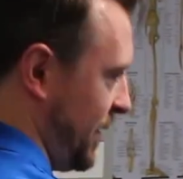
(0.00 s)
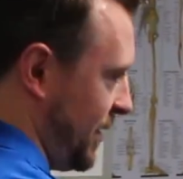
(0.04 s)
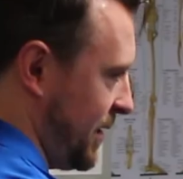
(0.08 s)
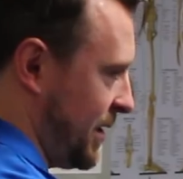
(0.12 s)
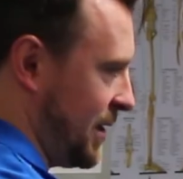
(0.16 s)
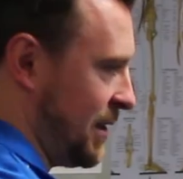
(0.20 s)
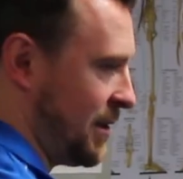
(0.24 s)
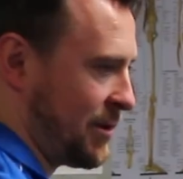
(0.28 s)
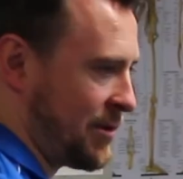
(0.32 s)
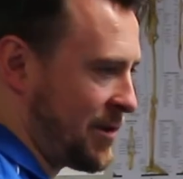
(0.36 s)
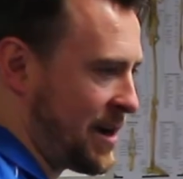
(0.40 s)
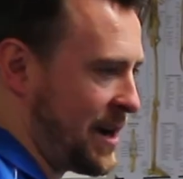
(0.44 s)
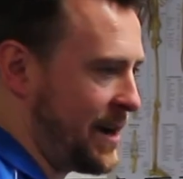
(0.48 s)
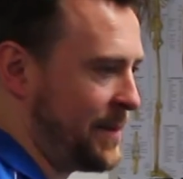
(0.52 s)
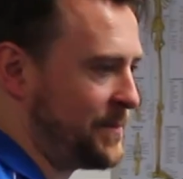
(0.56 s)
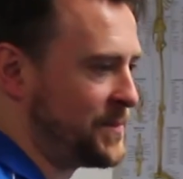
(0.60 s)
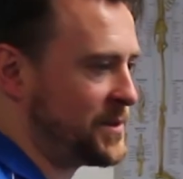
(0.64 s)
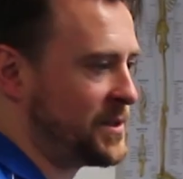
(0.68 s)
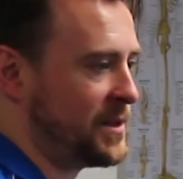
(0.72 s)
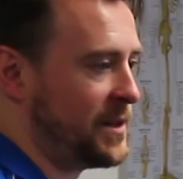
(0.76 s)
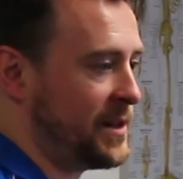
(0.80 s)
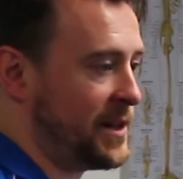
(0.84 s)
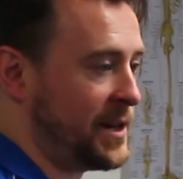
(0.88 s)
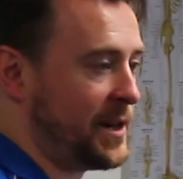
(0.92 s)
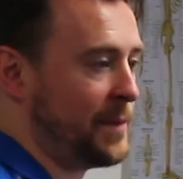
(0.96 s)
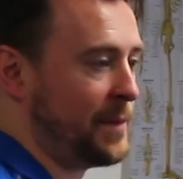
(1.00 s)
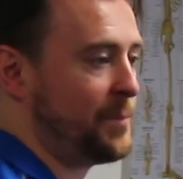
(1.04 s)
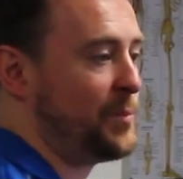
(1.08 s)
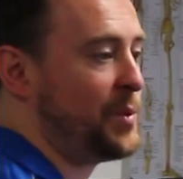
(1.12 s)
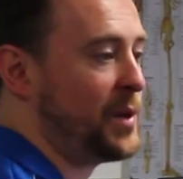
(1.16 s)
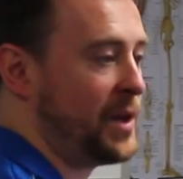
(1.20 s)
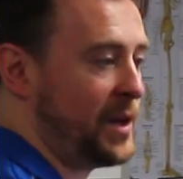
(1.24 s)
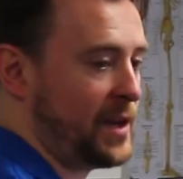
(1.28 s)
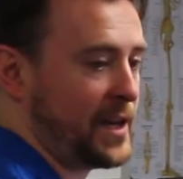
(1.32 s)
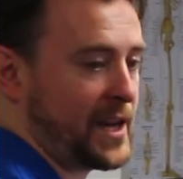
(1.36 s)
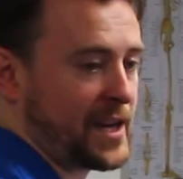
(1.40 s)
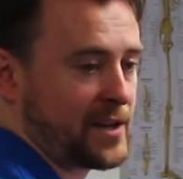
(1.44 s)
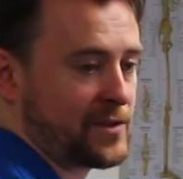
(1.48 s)
kilograms, and then my
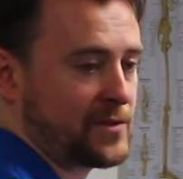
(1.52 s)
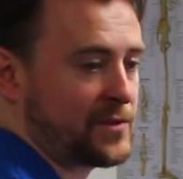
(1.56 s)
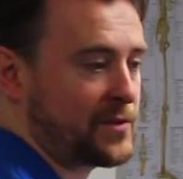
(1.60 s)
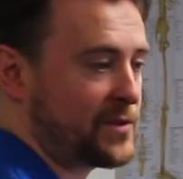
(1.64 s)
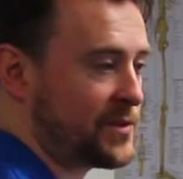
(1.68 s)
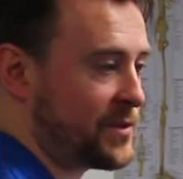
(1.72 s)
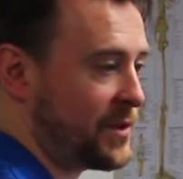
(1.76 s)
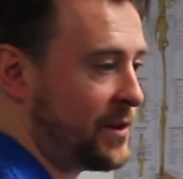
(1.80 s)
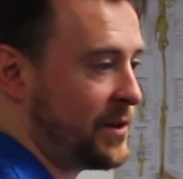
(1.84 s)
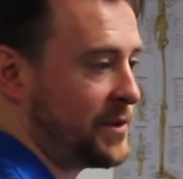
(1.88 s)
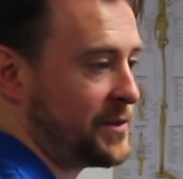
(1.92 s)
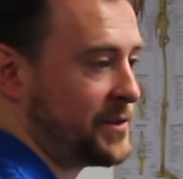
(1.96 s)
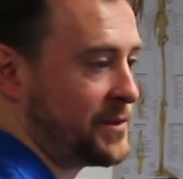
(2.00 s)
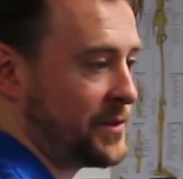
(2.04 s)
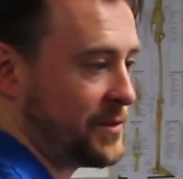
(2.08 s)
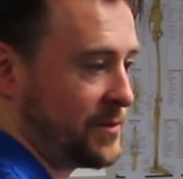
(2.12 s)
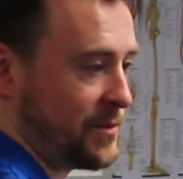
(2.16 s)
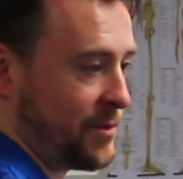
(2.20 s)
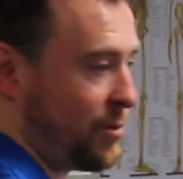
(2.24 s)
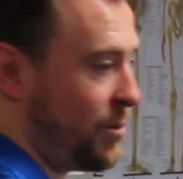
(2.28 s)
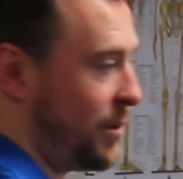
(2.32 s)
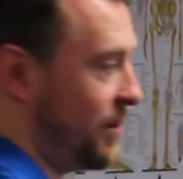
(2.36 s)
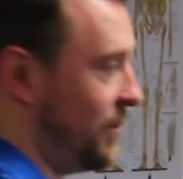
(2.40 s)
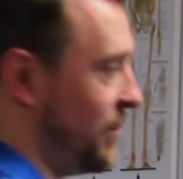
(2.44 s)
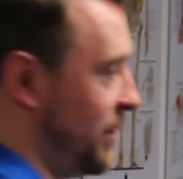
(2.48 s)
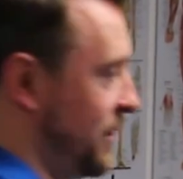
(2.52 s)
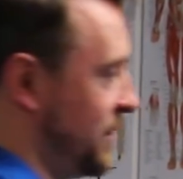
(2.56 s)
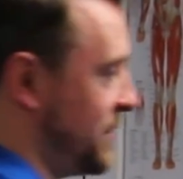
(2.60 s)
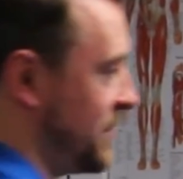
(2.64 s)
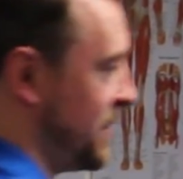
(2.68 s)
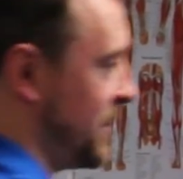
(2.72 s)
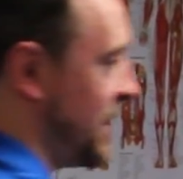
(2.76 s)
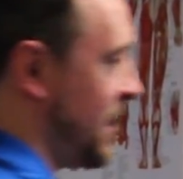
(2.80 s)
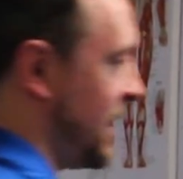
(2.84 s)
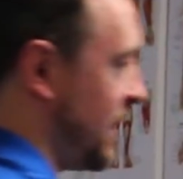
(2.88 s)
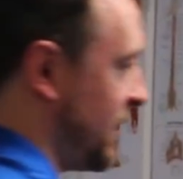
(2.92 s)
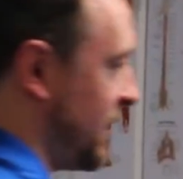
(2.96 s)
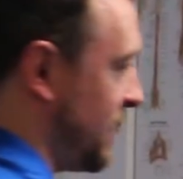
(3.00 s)
peak exercise is equivalent to
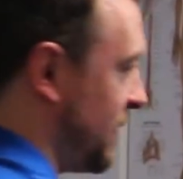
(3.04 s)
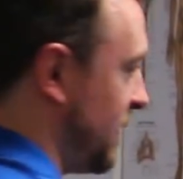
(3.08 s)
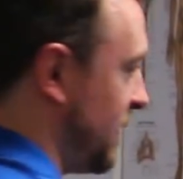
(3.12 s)
that.